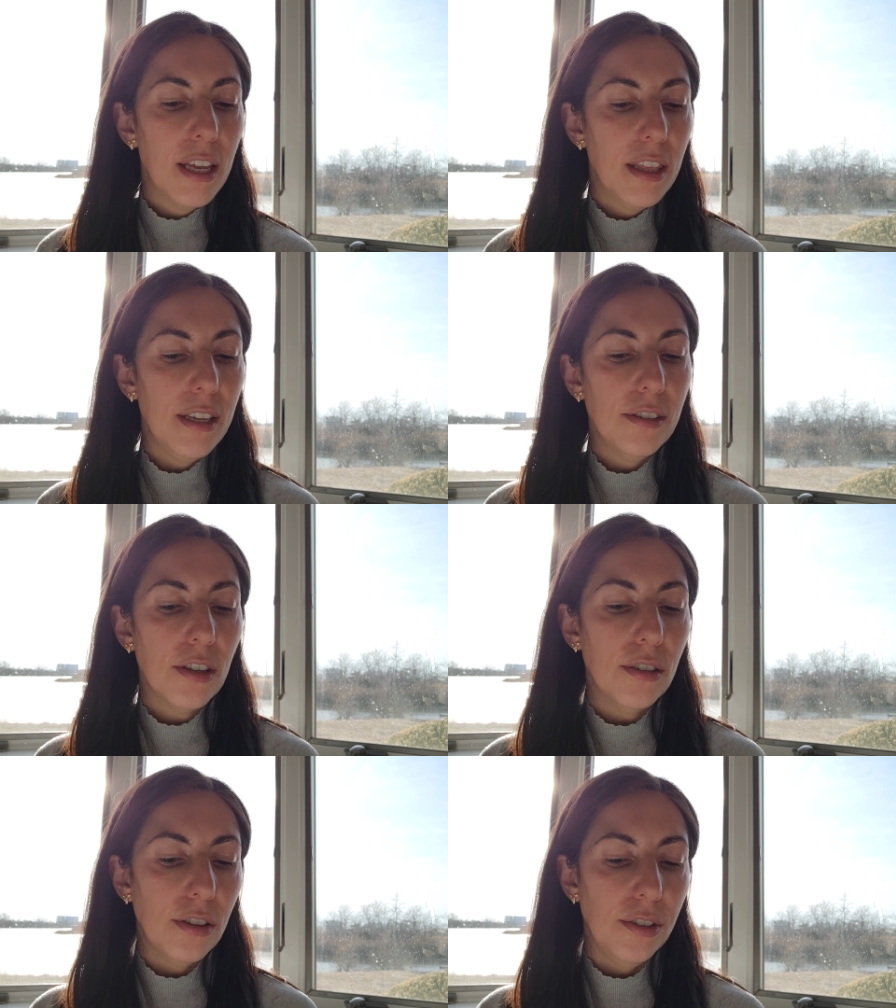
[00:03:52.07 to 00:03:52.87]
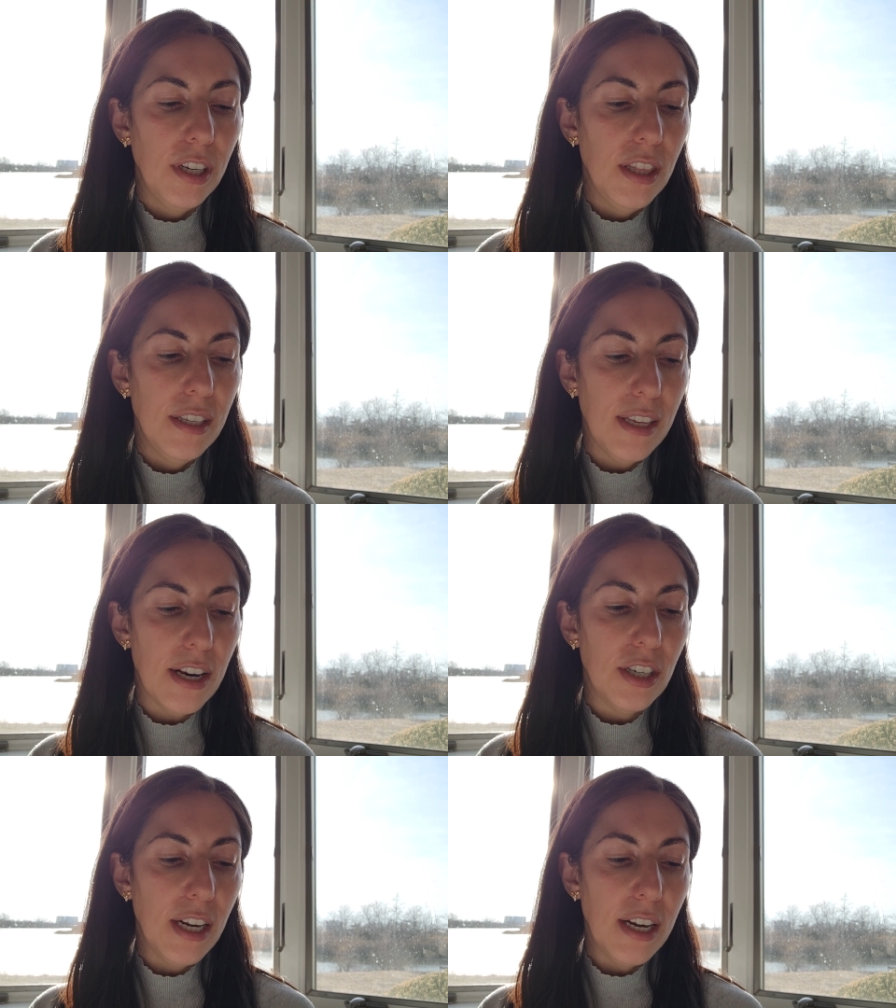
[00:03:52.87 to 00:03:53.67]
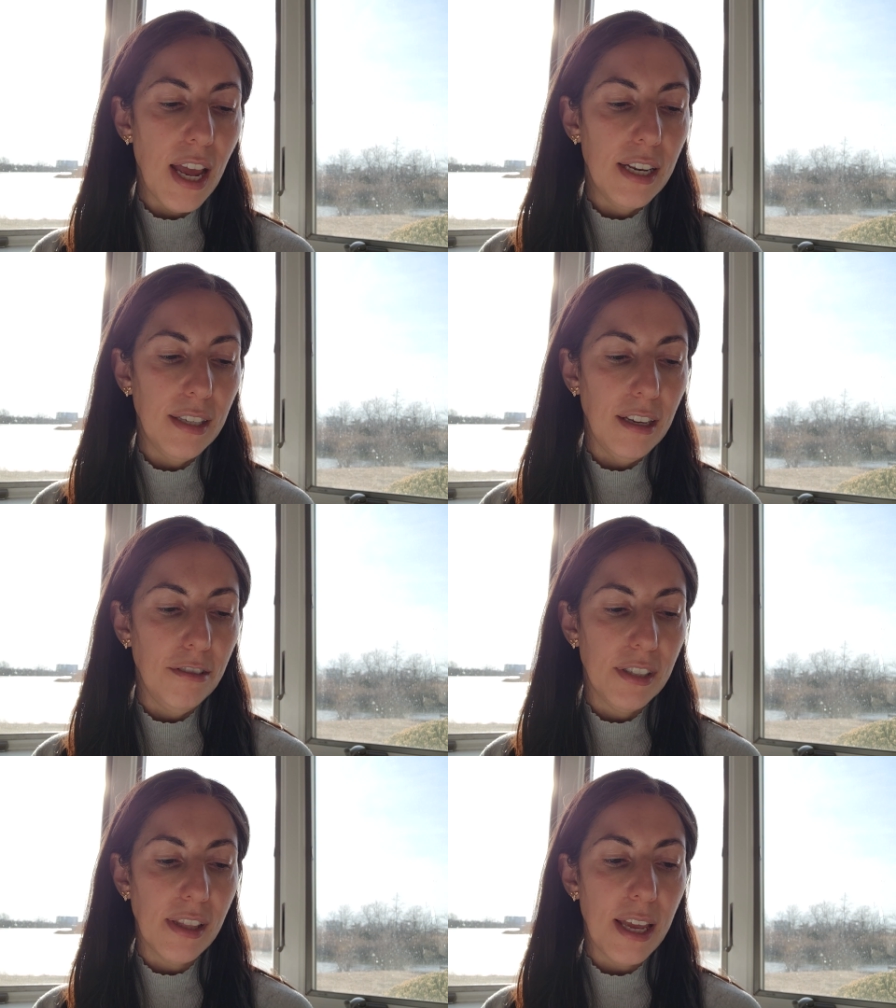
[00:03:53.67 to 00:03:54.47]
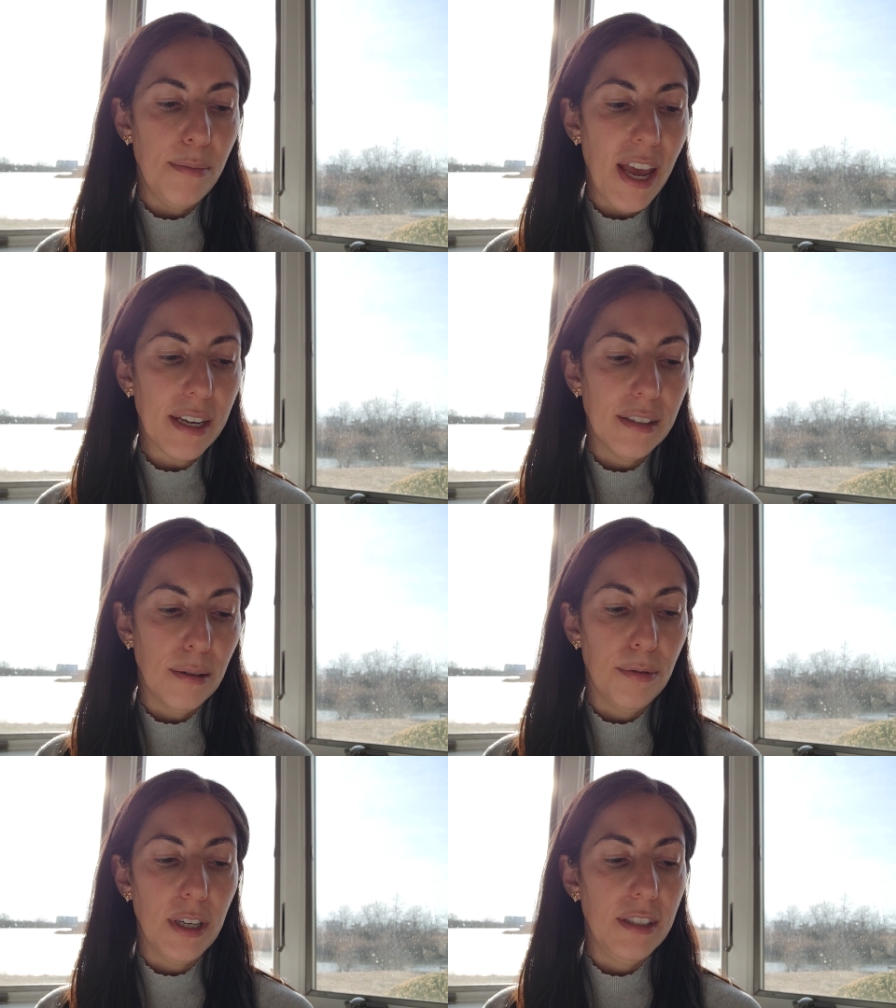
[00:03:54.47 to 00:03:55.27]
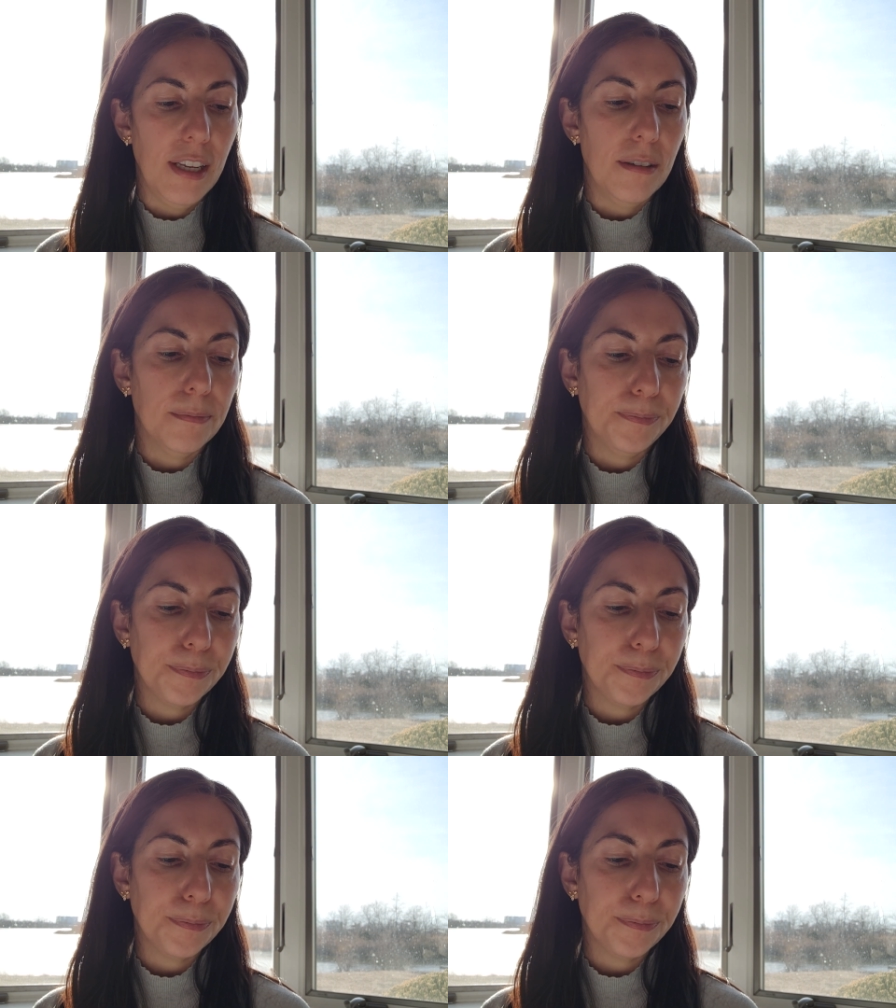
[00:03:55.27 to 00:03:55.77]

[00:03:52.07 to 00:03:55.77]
This concluded the session, and I was led back to prison.